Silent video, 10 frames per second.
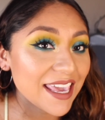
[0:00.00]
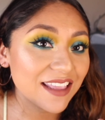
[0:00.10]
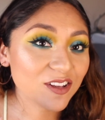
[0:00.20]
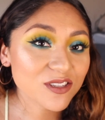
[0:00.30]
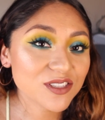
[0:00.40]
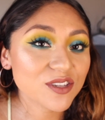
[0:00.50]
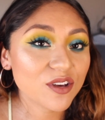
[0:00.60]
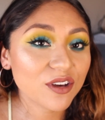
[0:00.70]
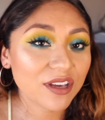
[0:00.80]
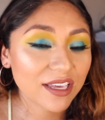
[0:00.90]
and
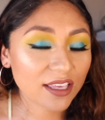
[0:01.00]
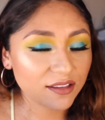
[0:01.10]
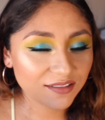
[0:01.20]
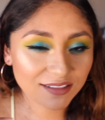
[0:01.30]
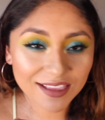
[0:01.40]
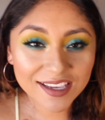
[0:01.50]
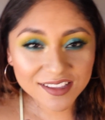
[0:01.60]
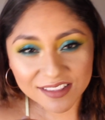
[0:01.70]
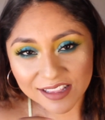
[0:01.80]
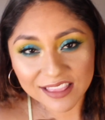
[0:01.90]
also
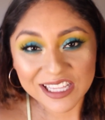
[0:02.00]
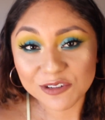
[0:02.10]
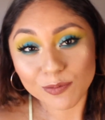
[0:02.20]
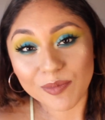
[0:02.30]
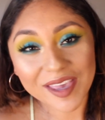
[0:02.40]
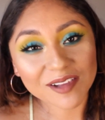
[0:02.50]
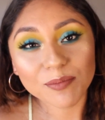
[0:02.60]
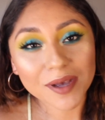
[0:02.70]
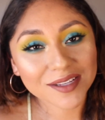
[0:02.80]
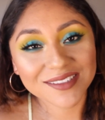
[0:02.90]
click the little bell
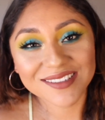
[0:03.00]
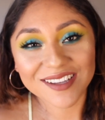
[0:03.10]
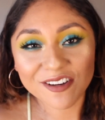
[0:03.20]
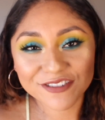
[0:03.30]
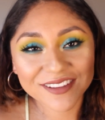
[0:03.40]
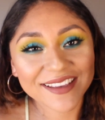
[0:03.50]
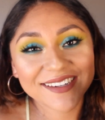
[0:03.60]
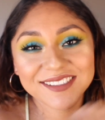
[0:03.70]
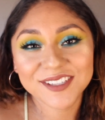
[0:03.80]
button over there